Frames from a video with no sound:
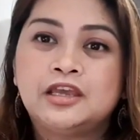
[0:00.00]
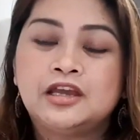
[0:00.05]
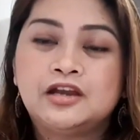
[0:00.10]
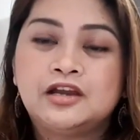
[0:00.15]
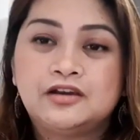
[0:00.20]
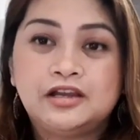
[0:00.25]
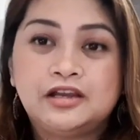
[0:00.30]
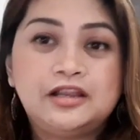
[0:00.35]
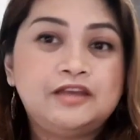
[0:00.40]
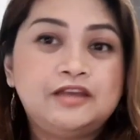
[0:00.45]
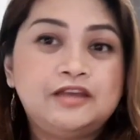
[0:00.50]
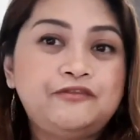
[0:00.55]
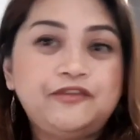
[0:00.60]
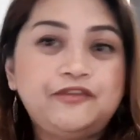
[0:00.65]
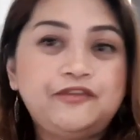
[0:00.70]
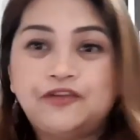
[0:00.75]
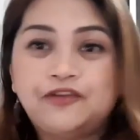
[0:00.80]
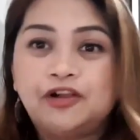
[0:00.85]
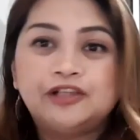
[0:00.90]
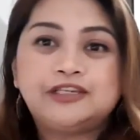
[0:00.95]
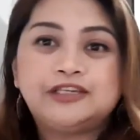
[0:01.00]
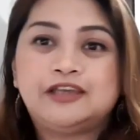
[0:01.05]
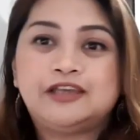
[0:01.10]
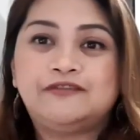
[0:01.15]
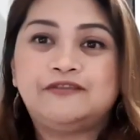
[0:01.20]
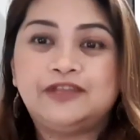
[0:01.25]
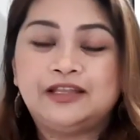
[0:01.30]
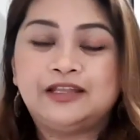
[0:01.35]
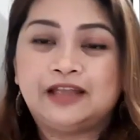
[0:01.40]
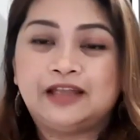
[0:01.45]
really, if you fall
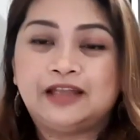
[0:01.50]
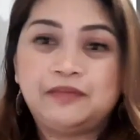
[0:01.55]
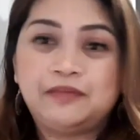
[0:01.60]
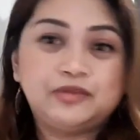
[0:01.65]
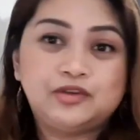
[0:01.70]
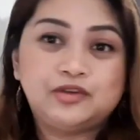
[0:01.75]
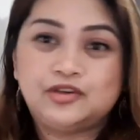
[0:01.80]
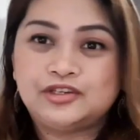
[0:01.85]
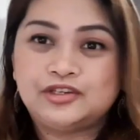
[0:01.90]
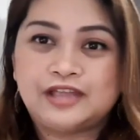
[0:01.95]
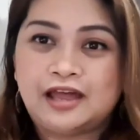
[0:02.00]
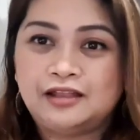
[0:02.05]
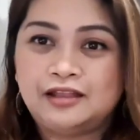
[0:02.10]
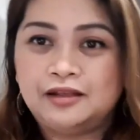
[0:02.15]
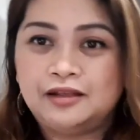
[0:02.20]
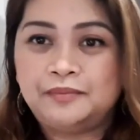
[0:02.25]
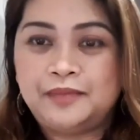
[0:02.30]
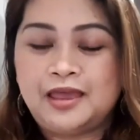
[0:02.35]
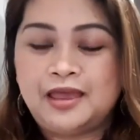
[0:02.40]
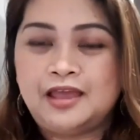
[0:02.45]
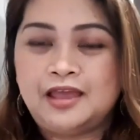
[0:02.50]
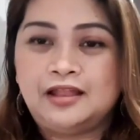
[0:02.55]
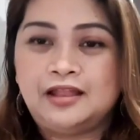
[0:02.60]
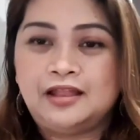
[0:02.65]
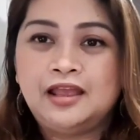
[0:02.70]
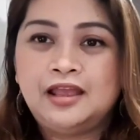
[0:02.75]
7 times, you stand up 8.